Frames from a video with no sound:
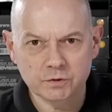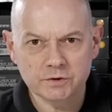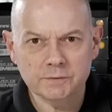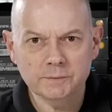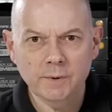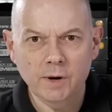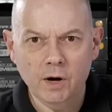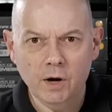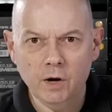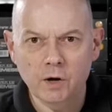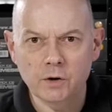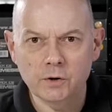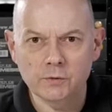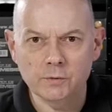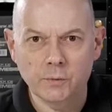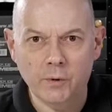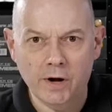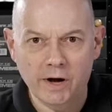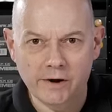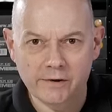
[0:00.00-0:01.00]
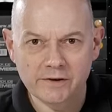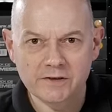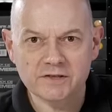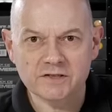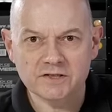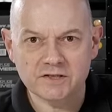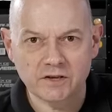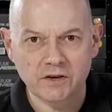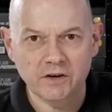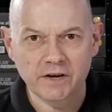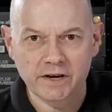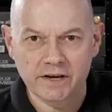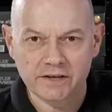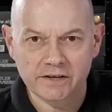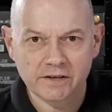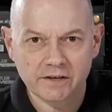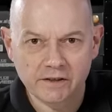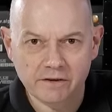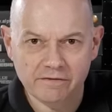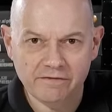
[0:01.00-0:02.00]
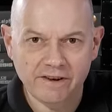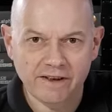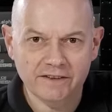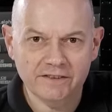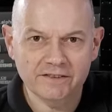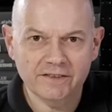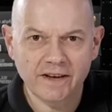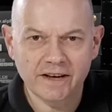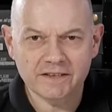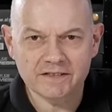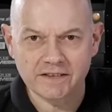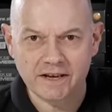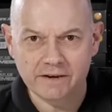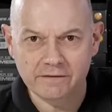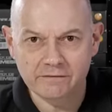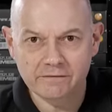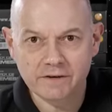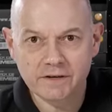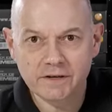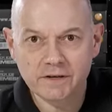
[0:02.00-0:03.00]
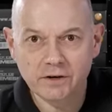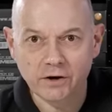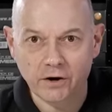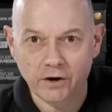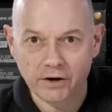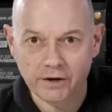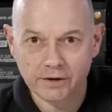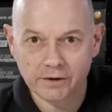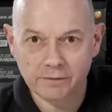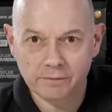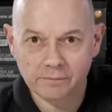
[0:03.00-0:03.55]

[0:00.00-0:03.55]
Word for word: some hardware inside the Phanteks NV9.